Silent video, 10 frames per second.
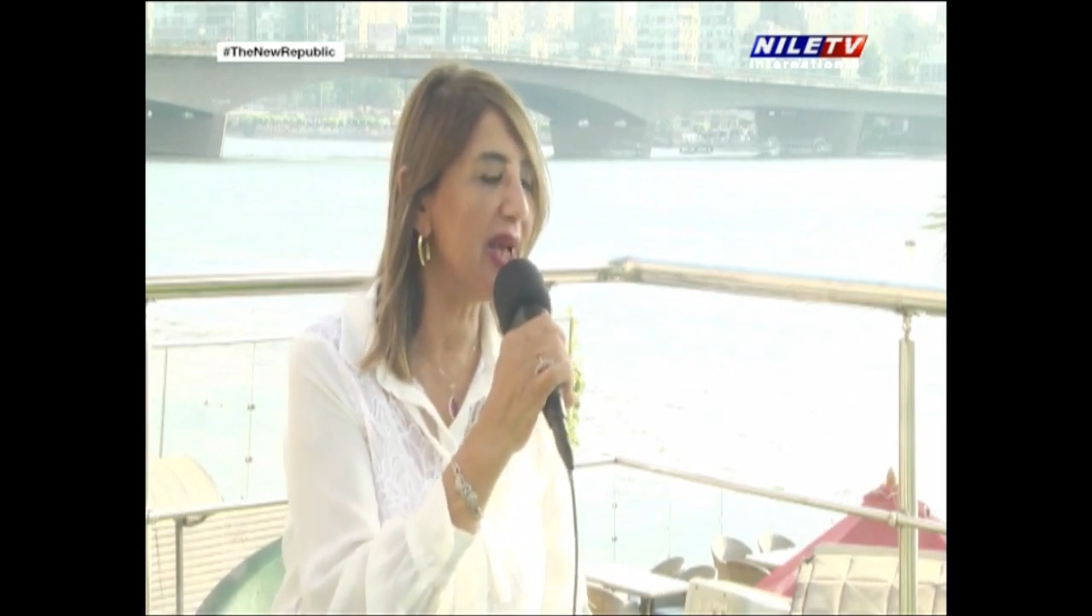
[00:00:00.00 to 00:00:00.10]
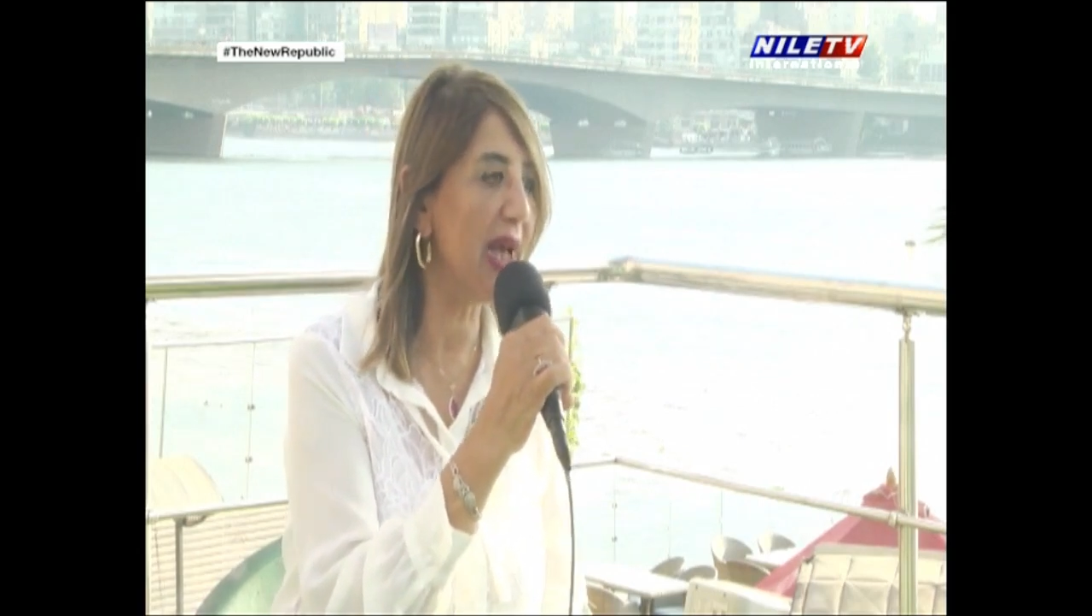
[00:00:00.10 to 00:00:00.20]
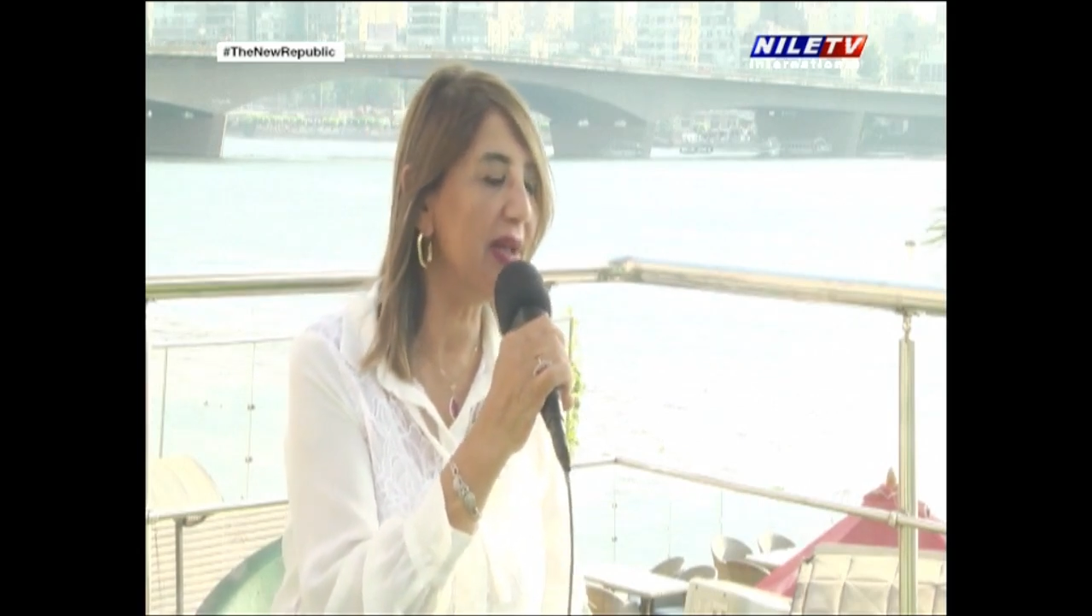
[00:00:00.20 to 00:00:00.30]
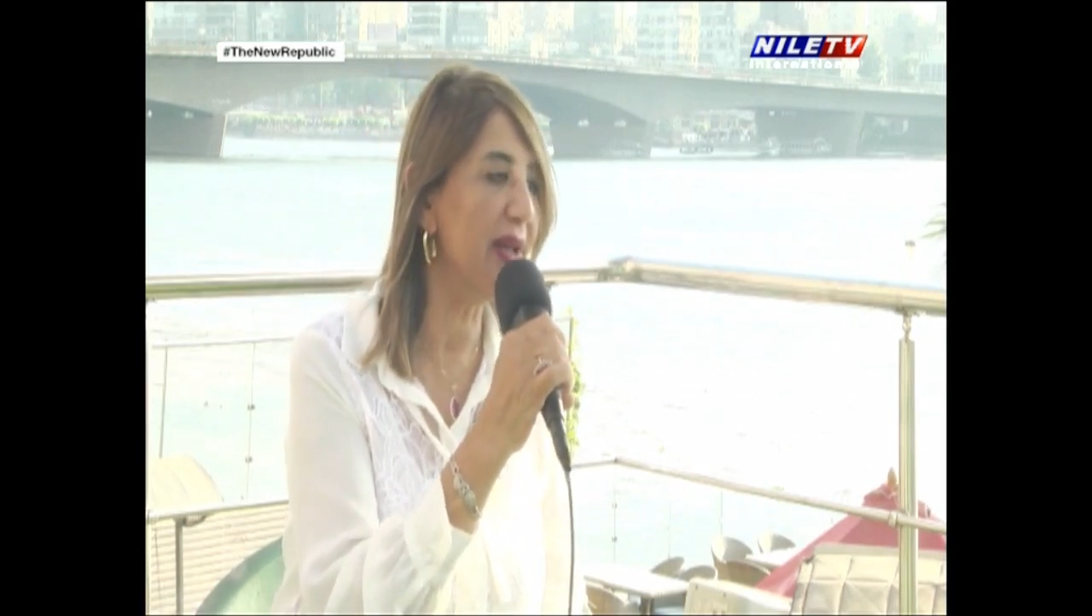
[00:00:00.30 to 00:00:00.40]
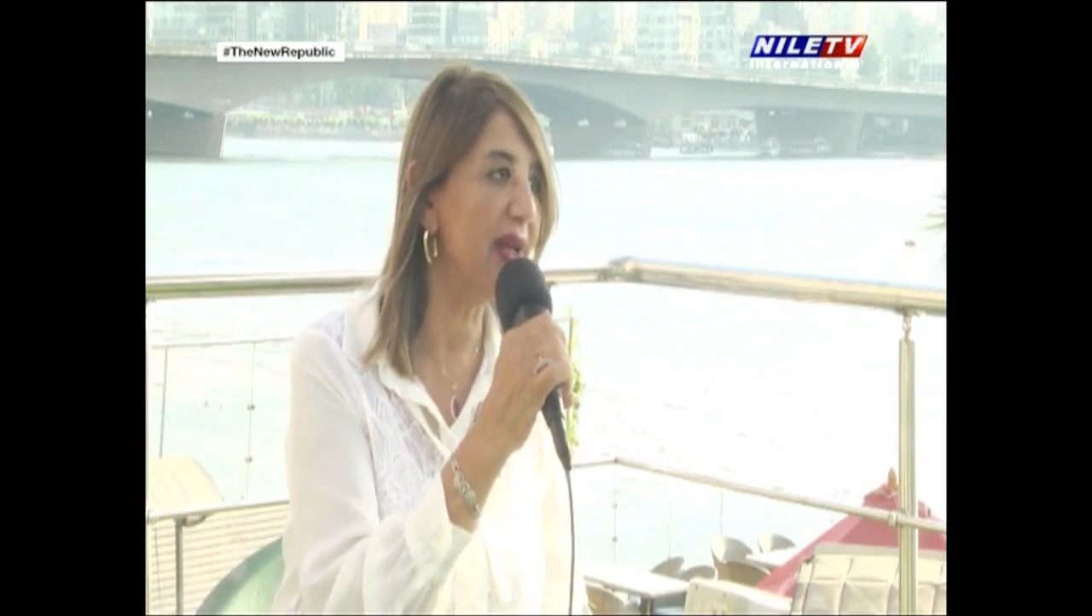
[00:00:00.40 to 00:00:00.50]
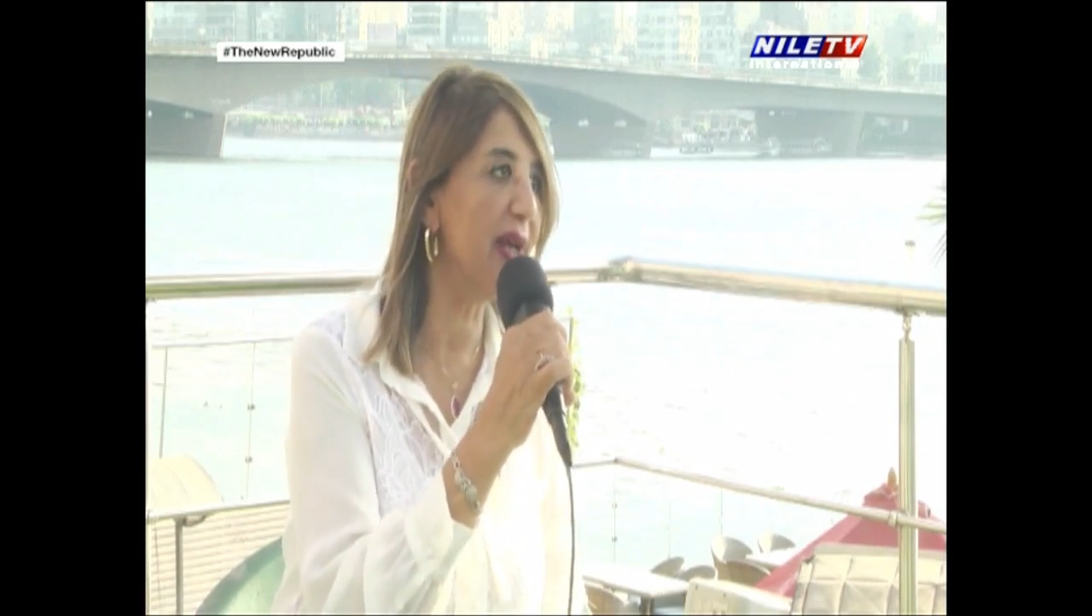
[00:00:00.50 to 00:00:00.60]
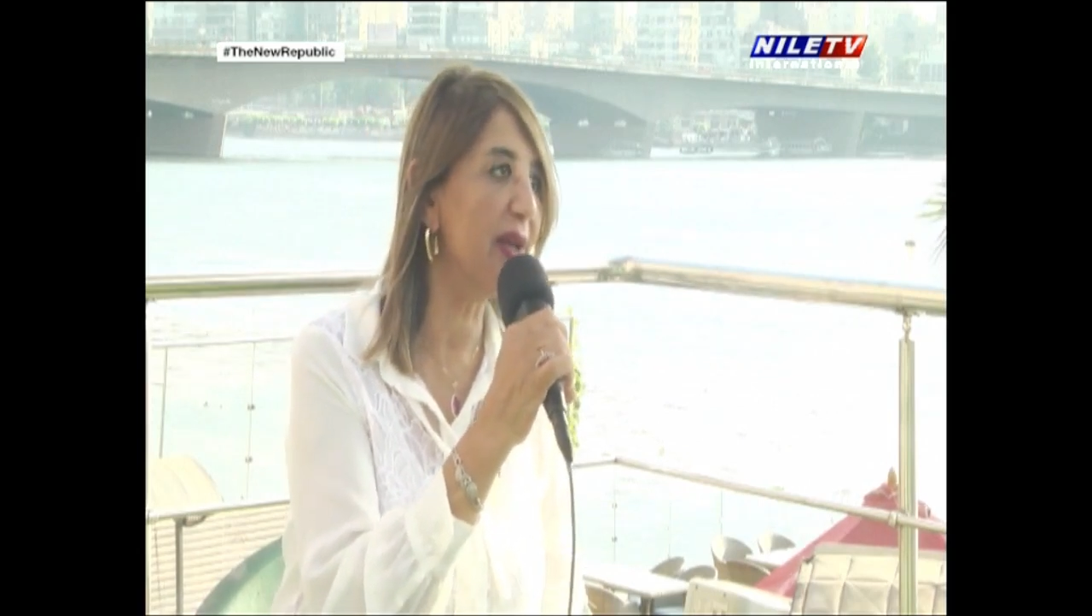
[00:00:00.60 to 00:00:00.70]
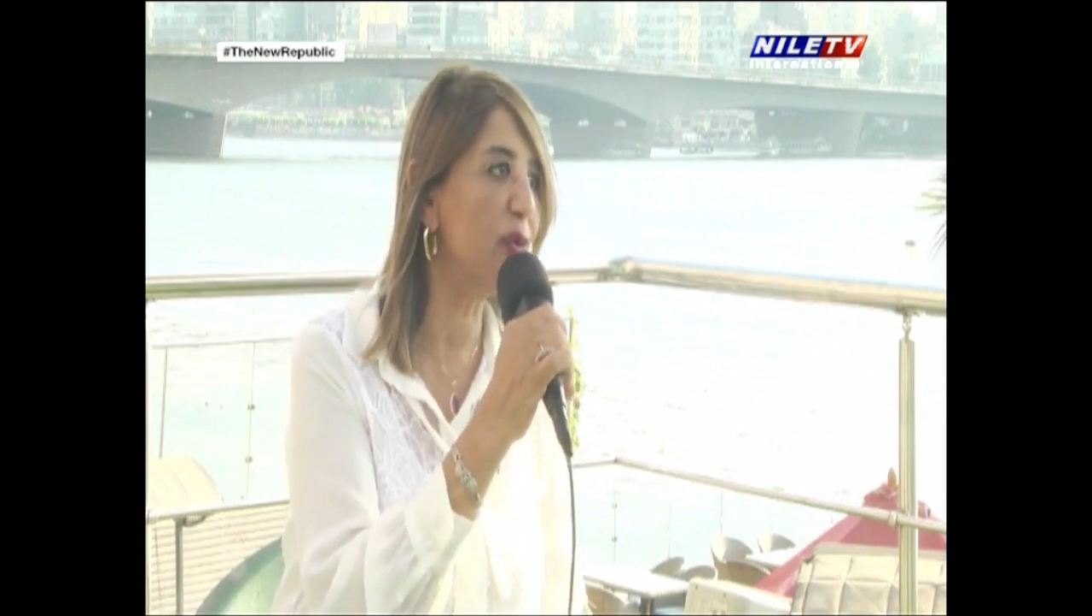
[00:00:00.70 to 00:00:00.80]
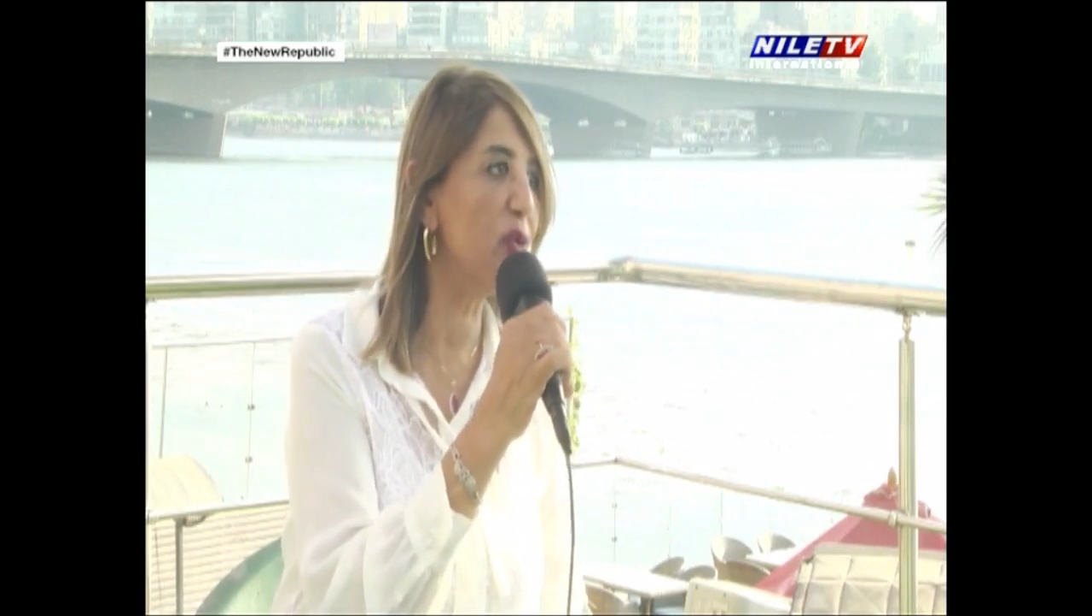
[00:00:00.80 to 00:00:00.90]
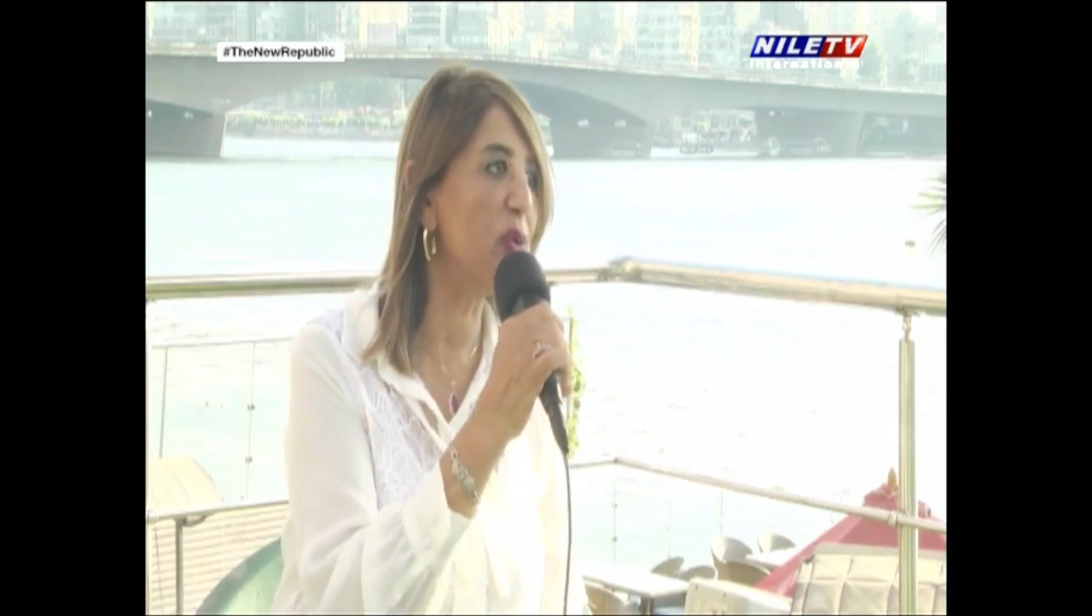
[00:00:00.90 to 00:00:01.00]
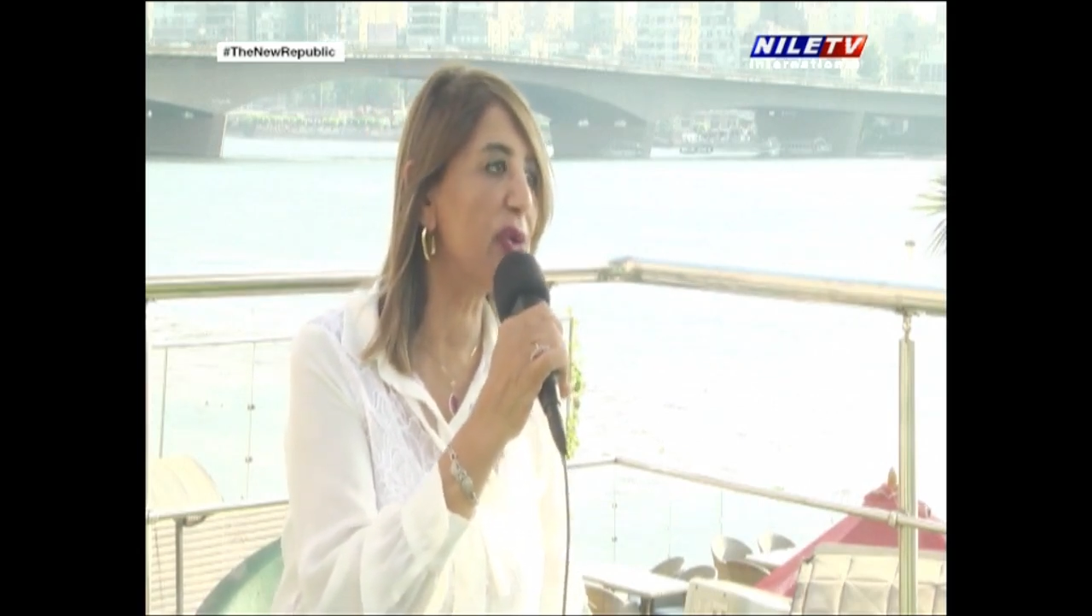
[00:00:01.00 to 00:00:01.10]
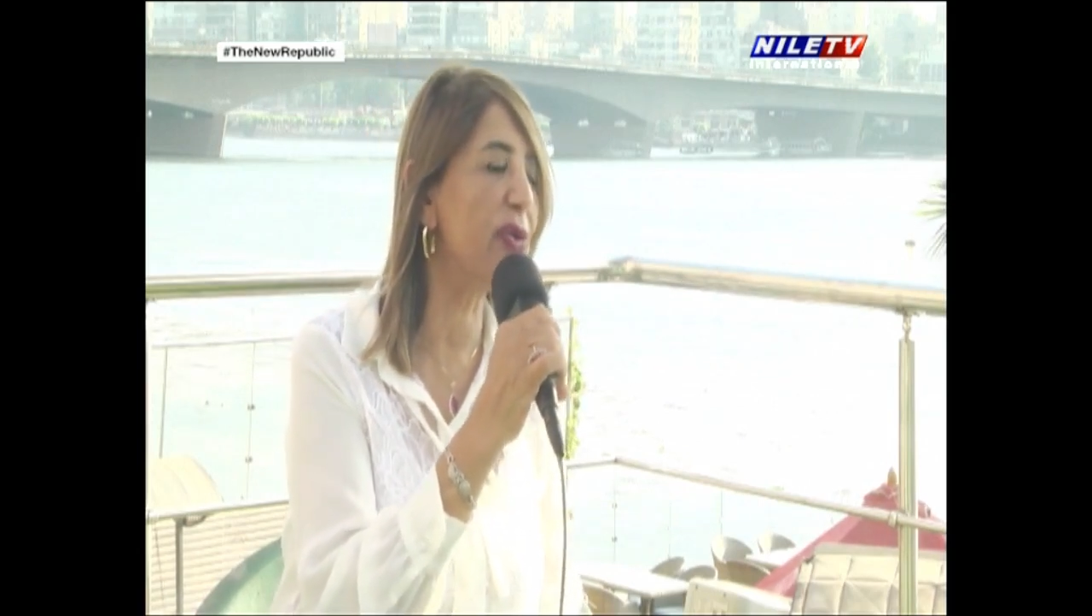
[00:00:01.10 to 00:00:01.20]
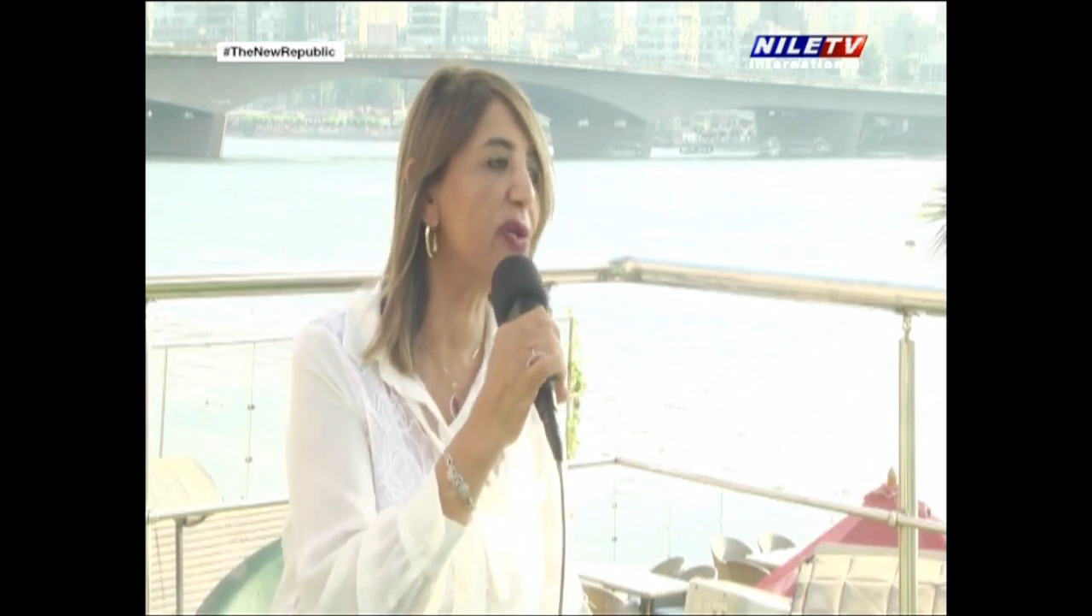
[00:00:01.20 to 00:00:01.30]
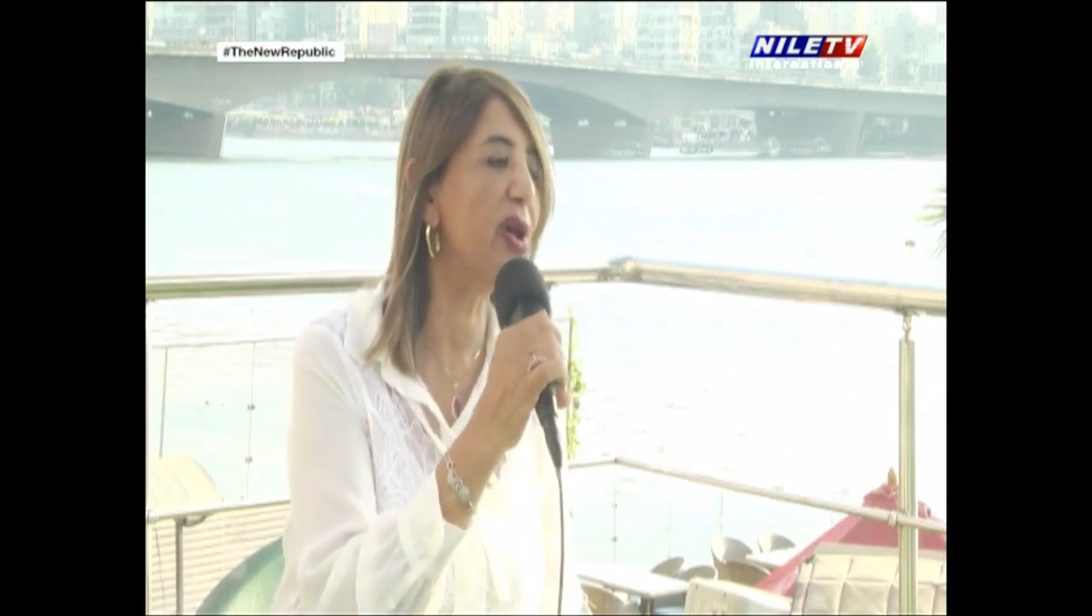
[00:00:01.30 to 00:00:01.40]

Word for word: and the tooth uh,